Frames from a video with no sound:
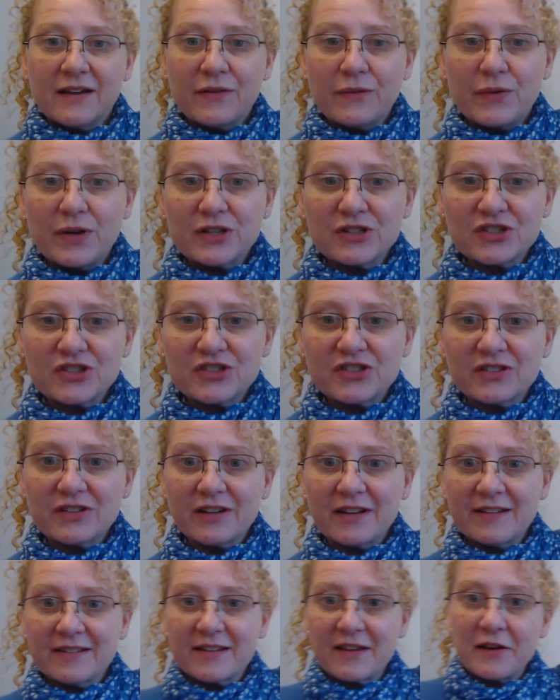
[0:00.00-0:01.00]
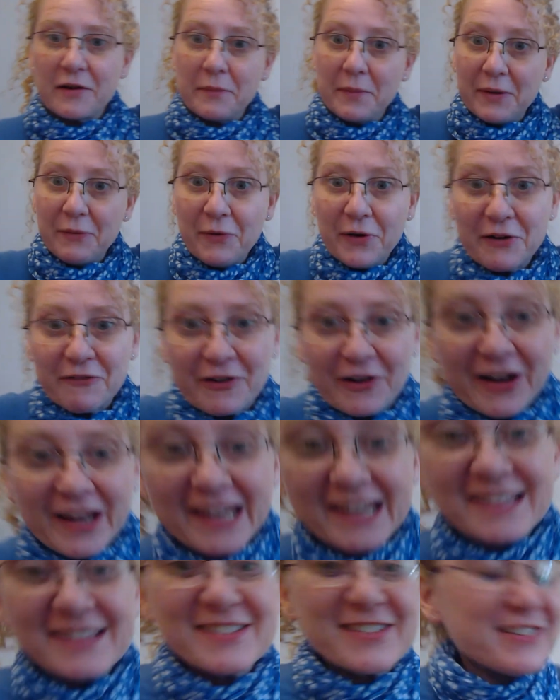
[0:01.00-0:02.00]
which is going to be one of our
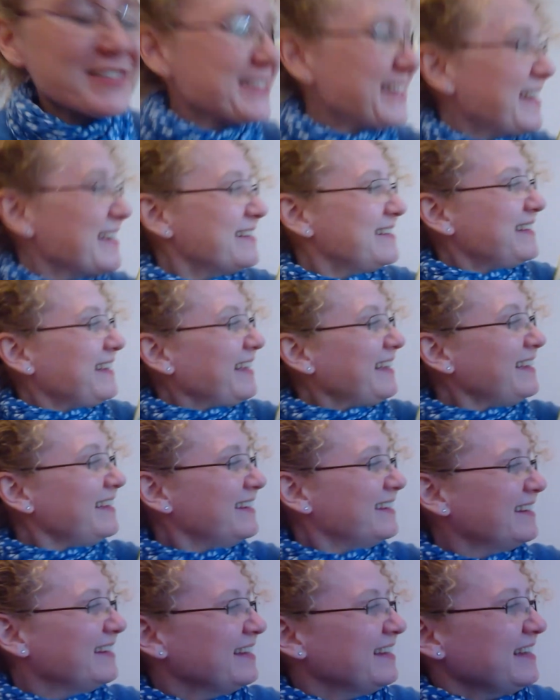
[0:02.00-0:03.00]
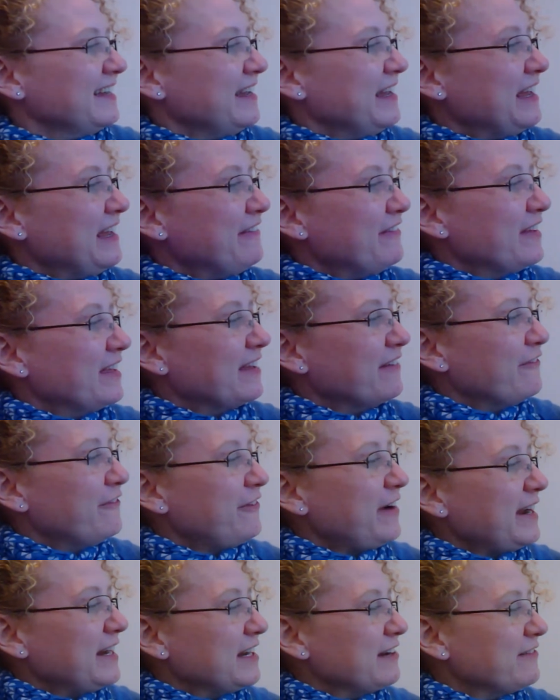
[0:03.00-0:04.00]
answers, I see. If you can
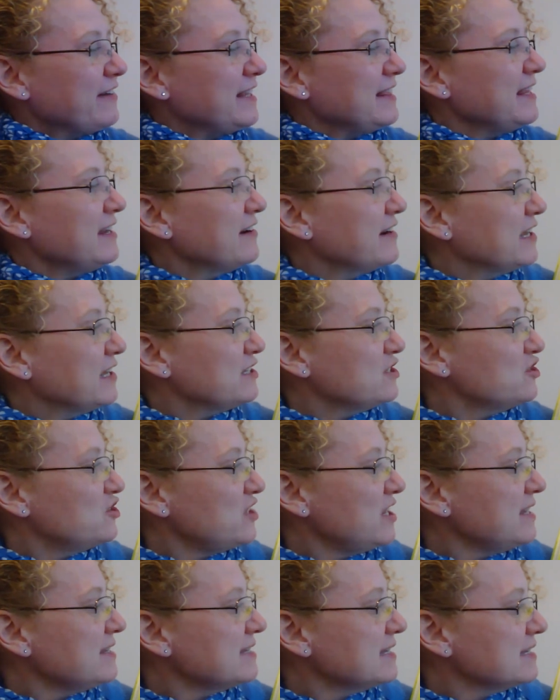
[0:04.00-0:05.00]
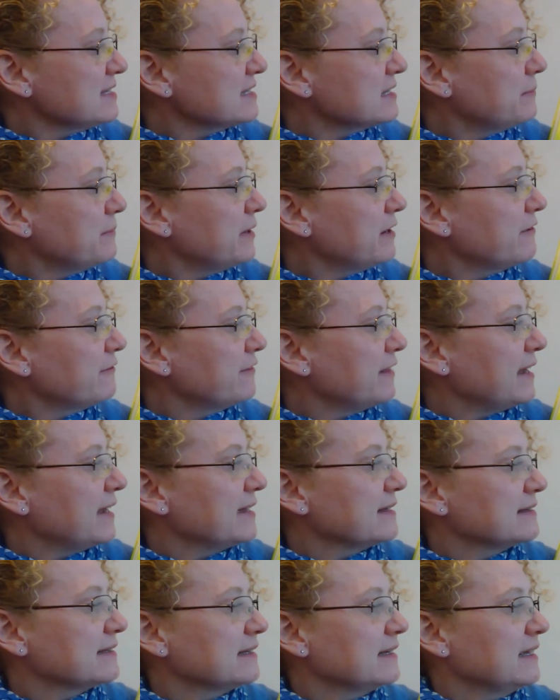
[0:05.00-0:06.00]
find it right there, he's chasing some
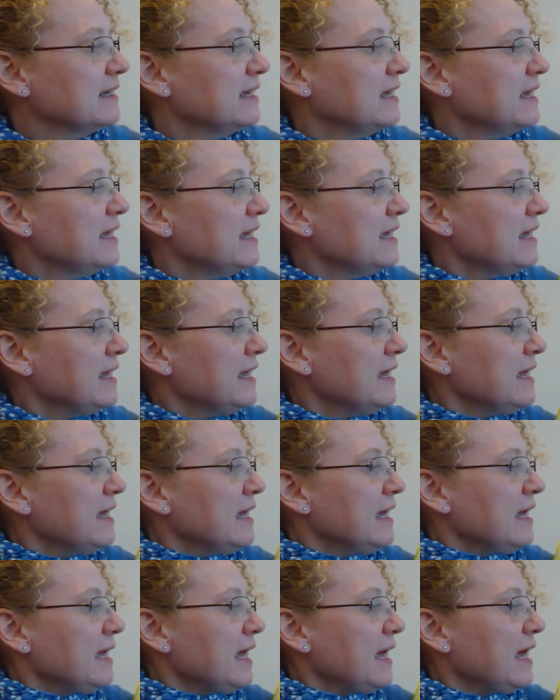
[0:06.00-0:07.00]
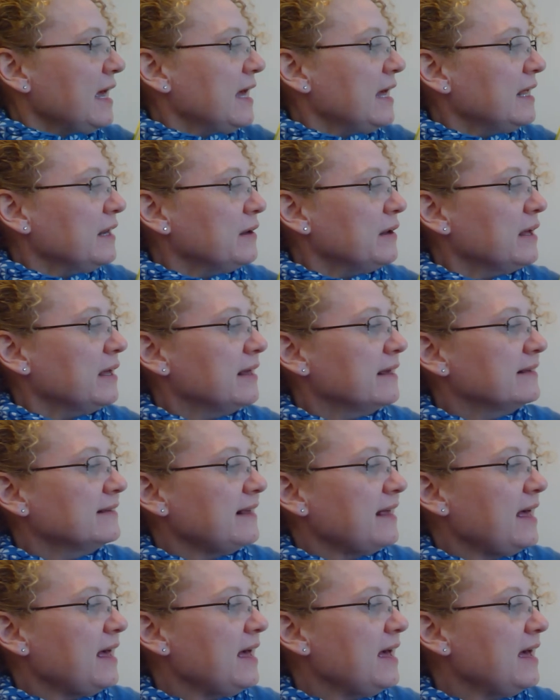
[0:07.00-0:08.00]
butterflies. And his
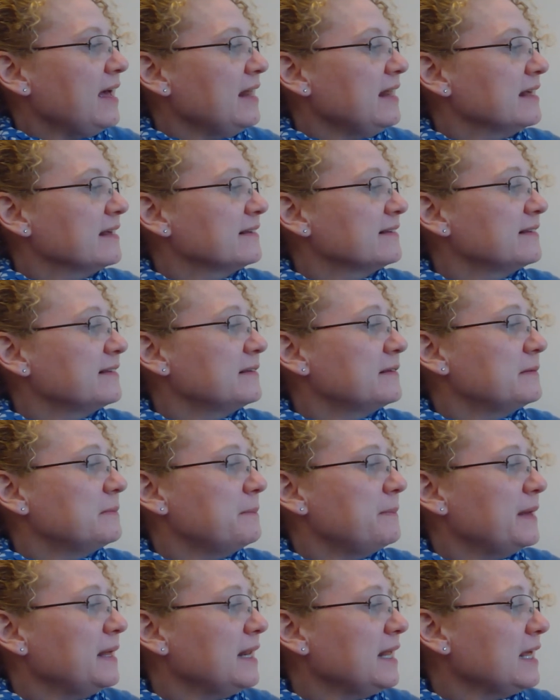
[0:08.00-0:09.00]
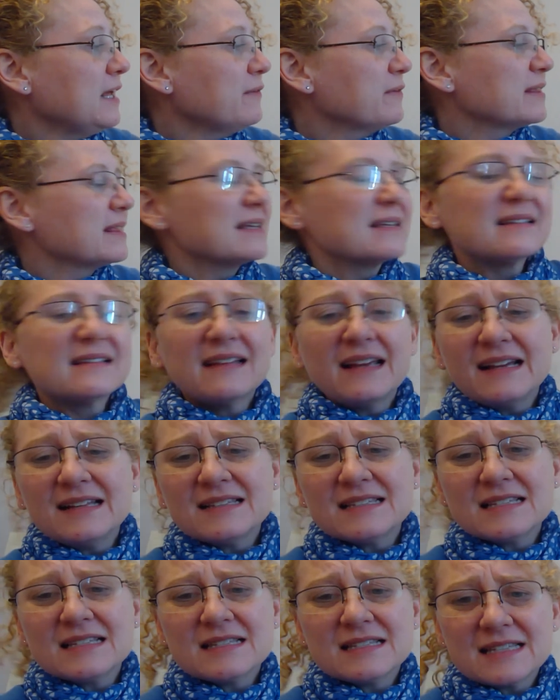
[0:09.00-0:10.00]
head is spinning with the
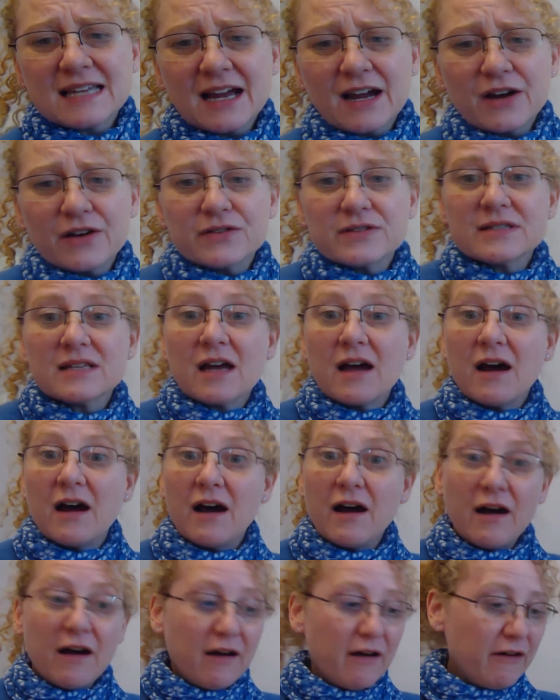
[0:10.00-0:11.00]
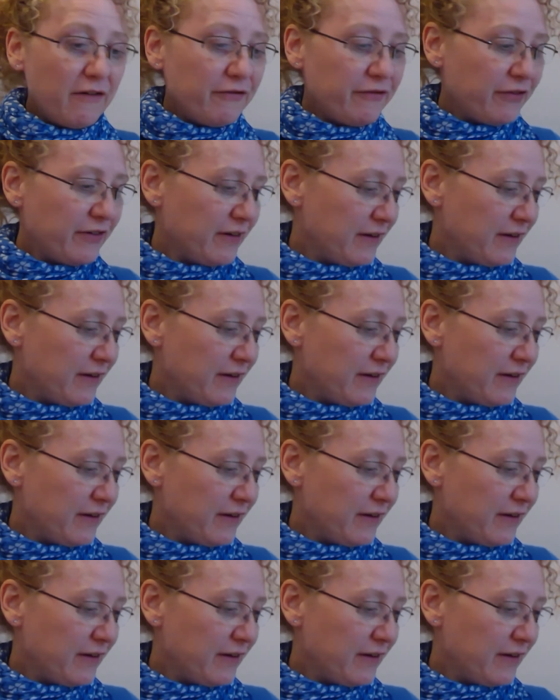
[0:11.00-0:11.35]
sights and sounds of